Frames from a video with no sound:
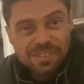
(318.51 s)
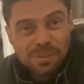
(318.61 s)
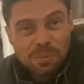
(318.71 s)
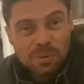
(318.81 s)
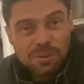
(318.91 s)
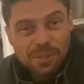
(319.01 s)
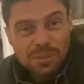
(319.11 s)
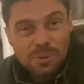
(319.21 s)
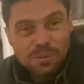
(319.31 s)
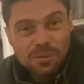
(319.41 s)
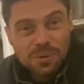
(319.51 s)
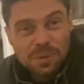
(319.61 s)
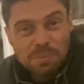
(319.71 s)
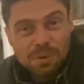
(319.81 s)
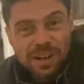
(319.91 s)
the thought of doing the
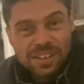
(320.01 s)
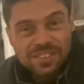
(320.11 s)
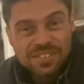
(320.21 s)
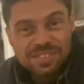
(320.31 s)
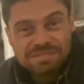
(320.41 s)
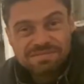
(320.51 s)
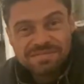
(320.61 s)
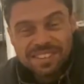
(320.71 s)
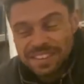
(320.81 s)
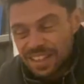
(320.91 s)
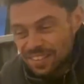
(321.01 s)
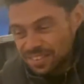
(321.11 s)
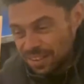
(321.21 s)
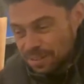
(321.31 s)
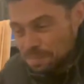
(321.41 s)
bricks, less
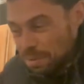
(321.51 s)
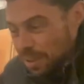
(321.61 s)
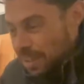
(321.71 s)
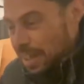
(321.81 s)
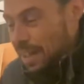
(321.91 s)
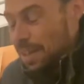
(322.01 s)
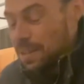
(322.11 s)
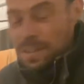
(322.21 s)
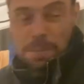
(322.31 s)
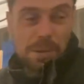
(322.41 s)
so. But hey, there we